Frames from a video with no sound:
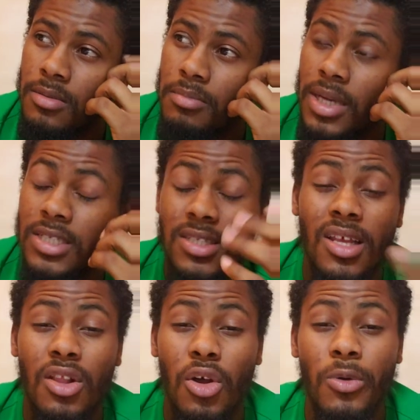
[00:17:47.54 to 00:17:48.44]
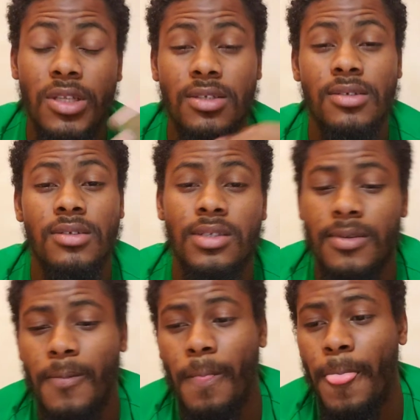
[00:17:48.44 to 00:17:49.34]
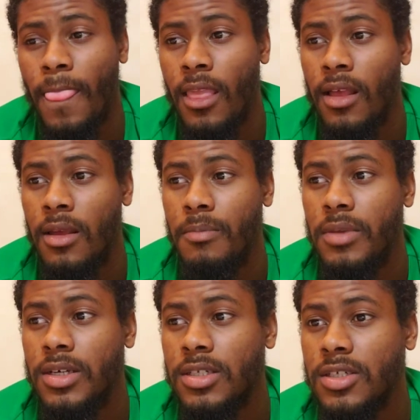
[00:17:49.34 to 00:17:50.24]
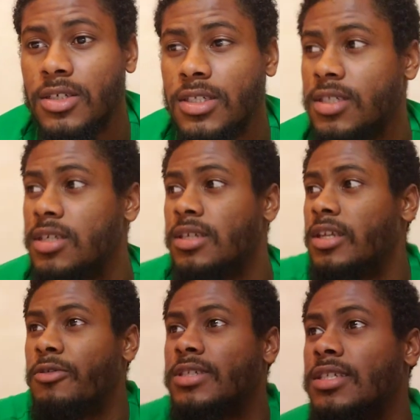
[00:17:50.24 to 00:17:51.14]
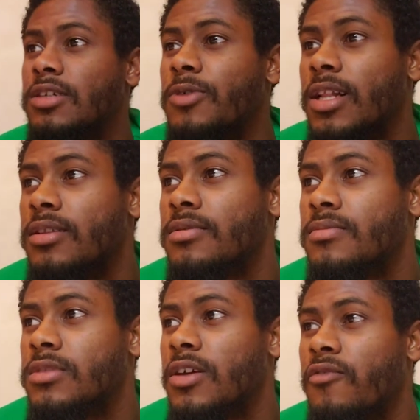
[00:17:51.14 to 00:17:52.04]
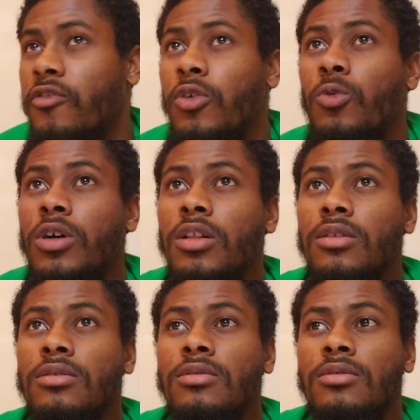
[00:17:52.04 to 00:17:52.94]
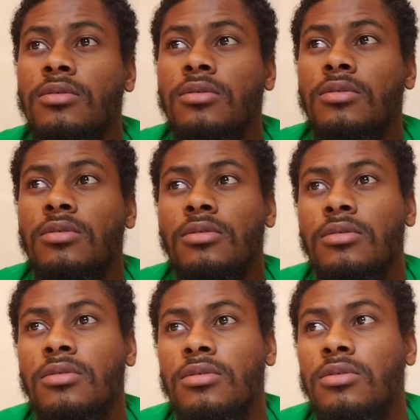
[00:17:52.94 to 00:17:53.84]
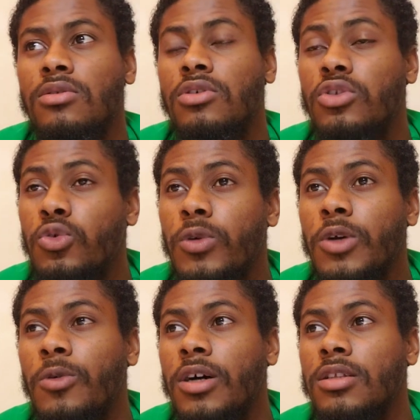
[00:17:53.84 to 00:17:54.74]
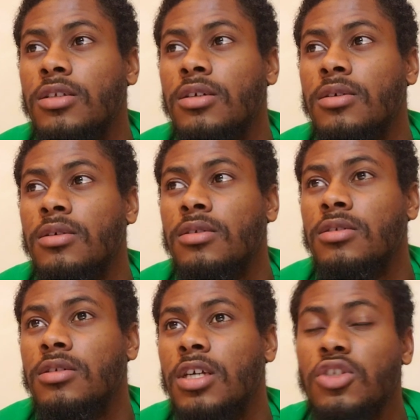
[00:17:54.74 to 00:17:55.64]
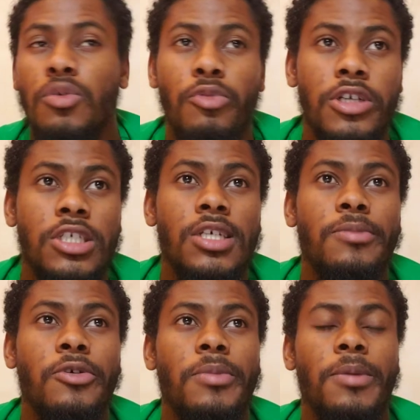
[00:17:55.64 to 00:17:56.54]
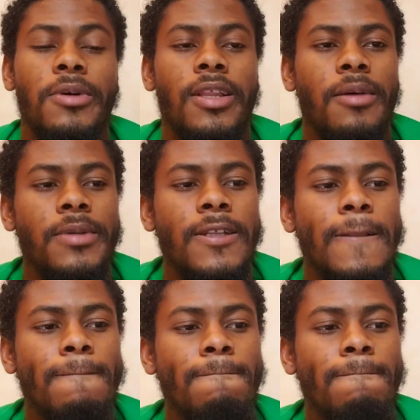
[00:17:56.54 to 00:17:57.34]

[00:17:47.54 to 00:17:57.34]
might just allow it because they will say, well, it's a free will. You could do what you want. Just don't bring shame on me. But I mean,